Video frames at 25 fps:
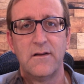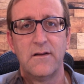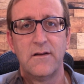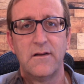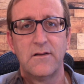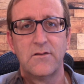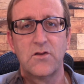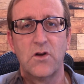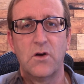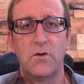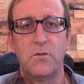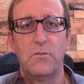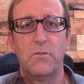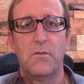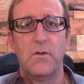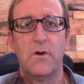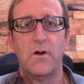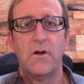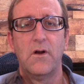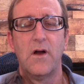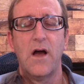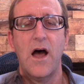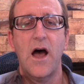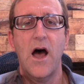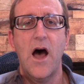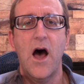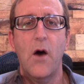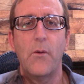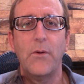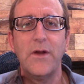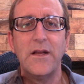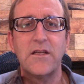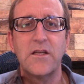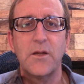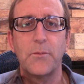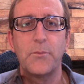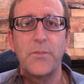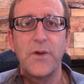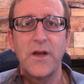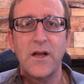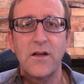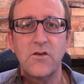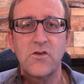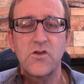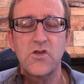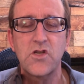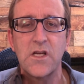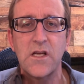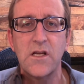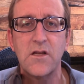So, how we
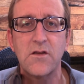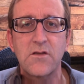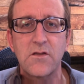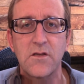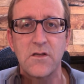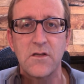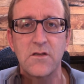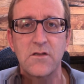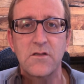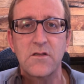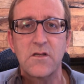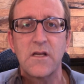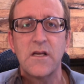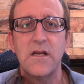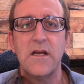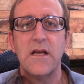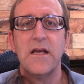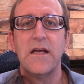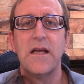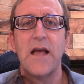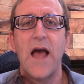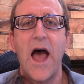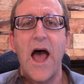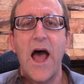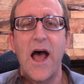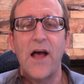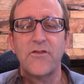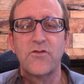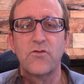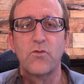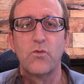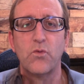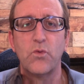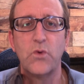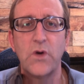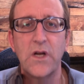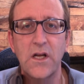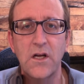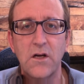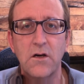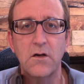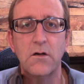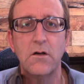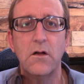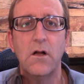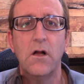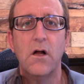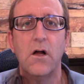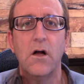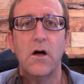depict Jesus has
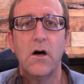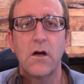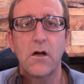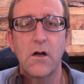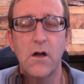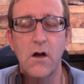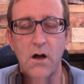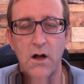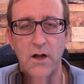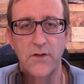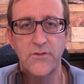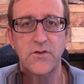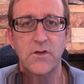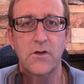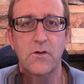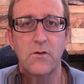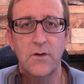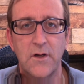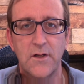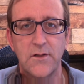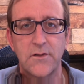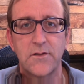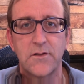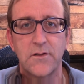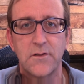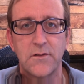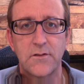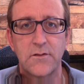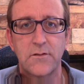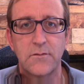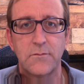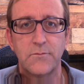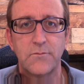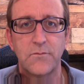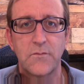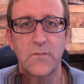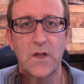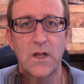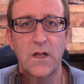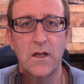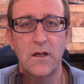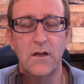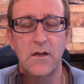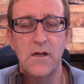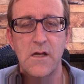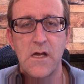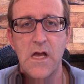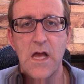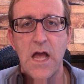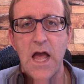real consequences.
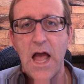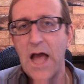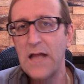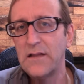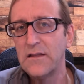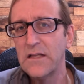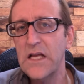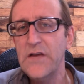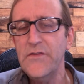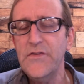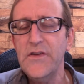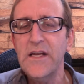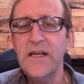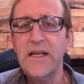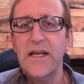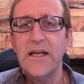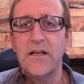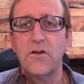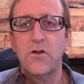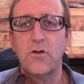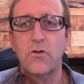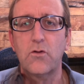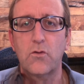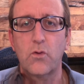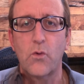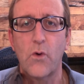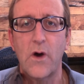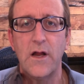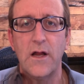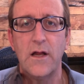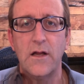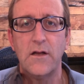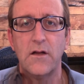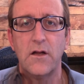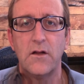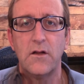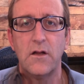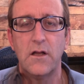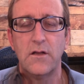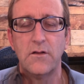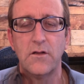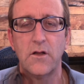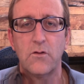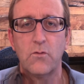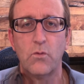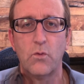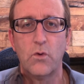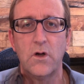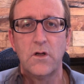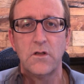And living in, in, the, in the
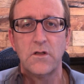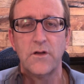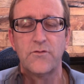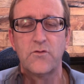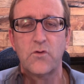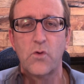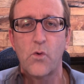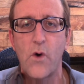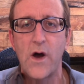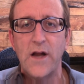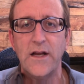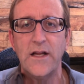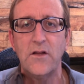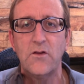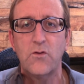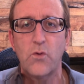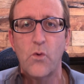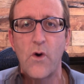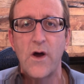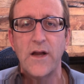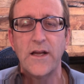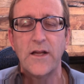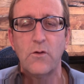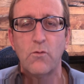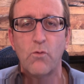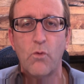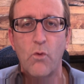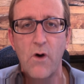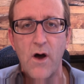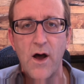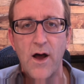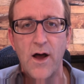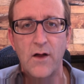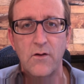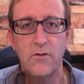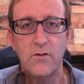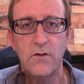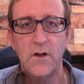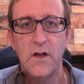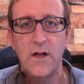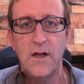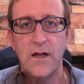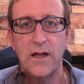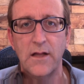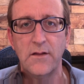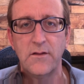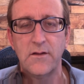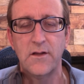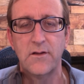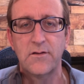world of 2021,
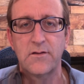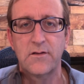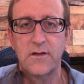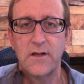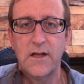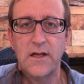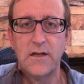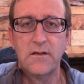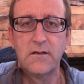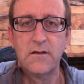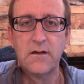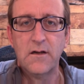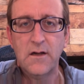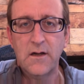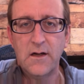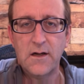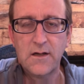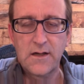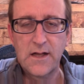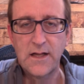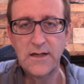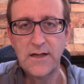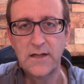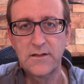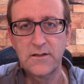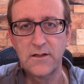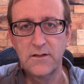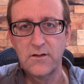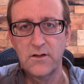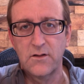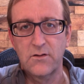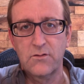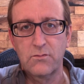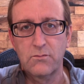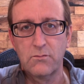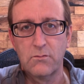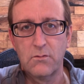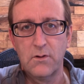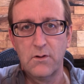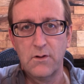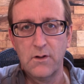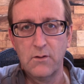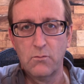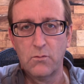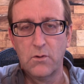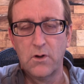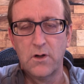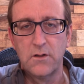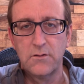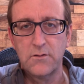in this interconnected this
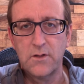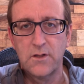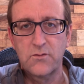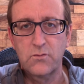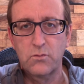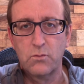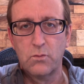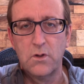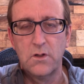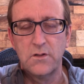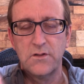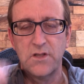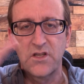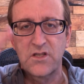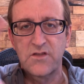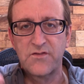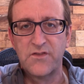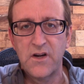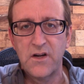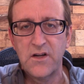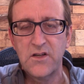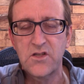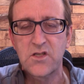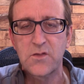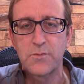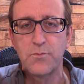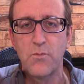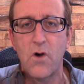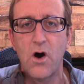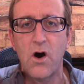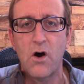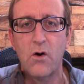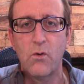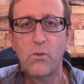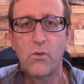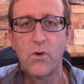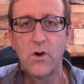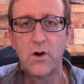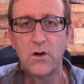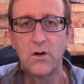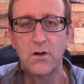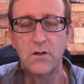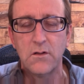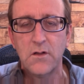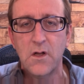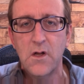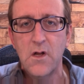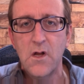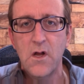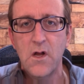world, this world, this very small
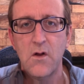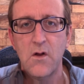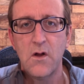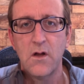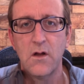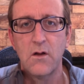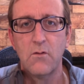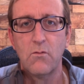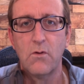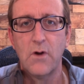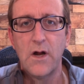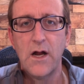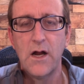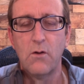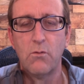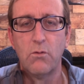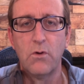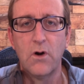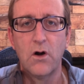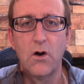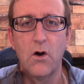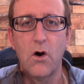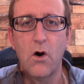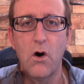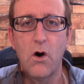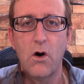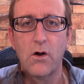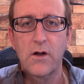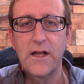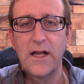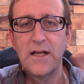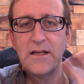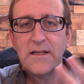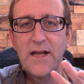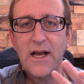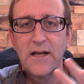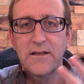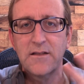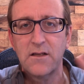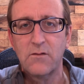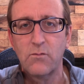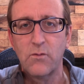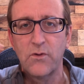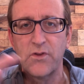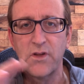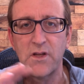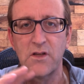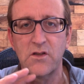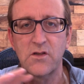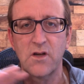world where we're all connected
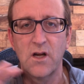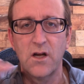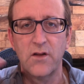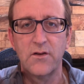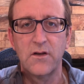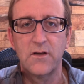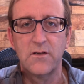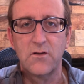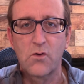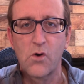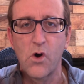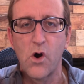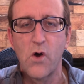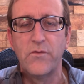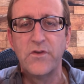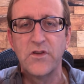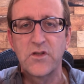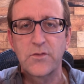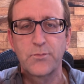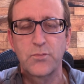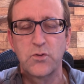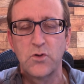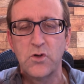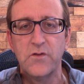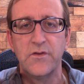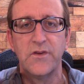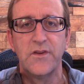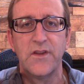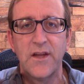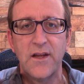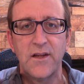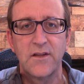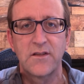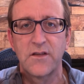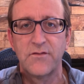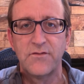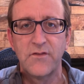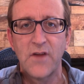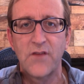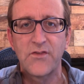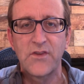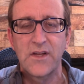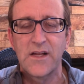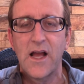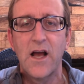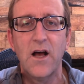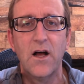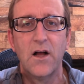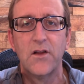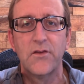with each other, and COVID's proven this, if
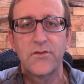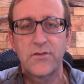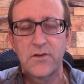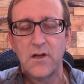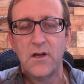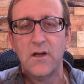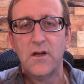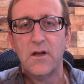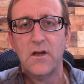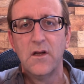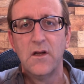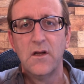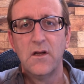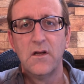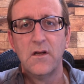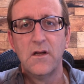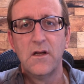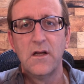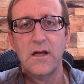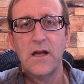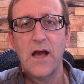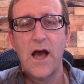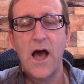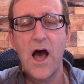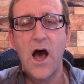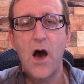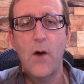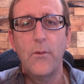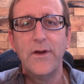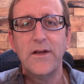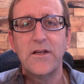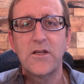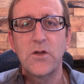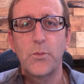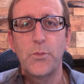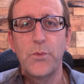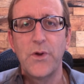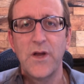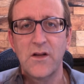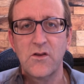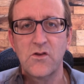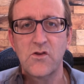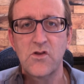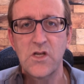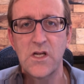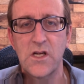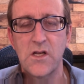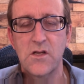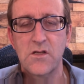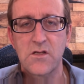nothing else, how we depict
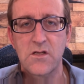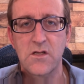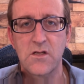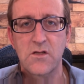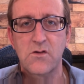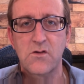Jesus